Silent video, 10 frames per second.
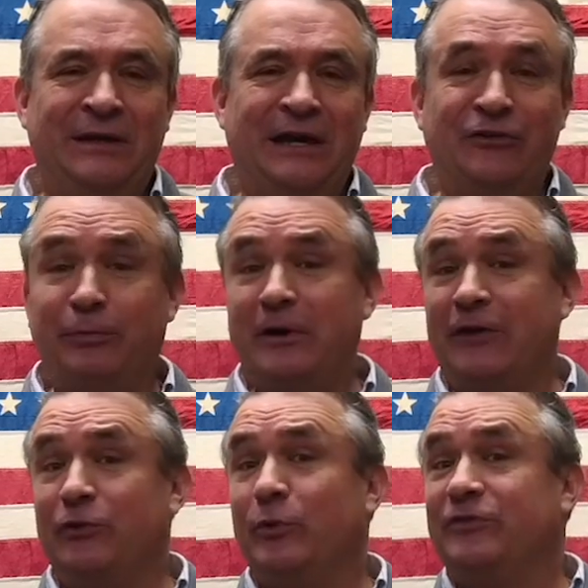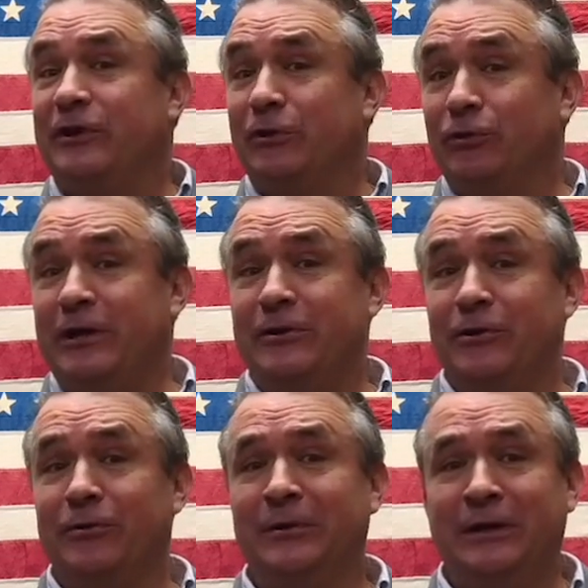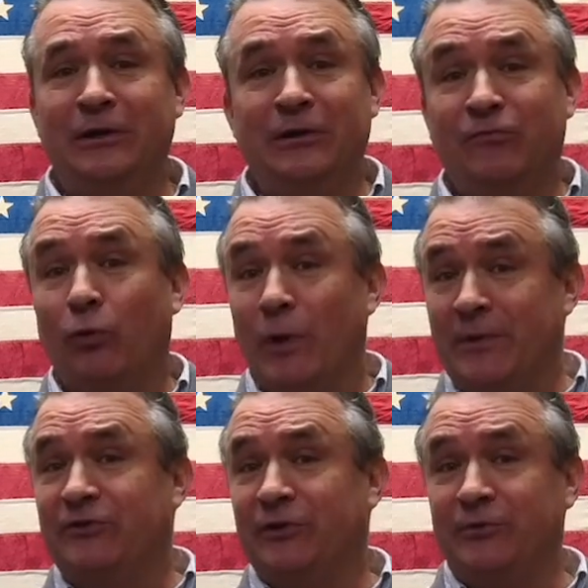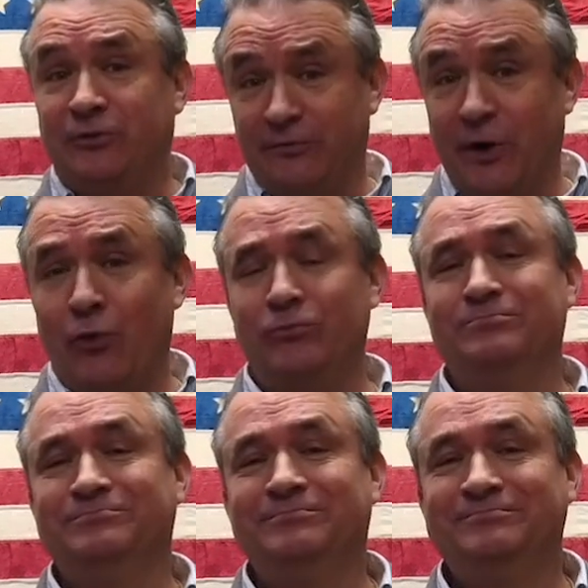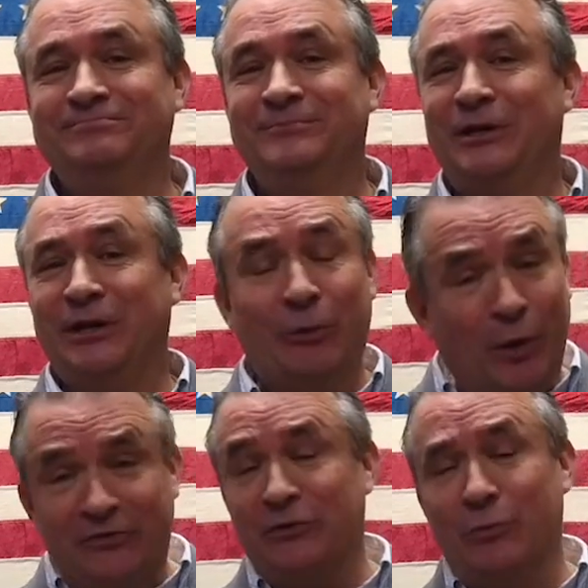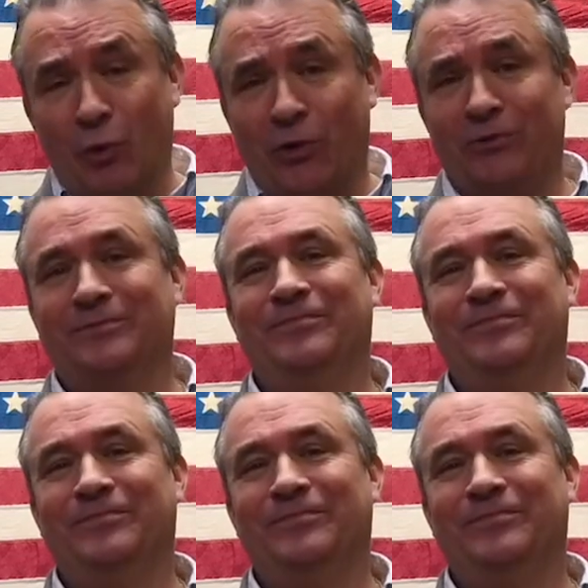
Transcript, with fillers: And just because it was illegal for women to, to vote, it wasn't moral.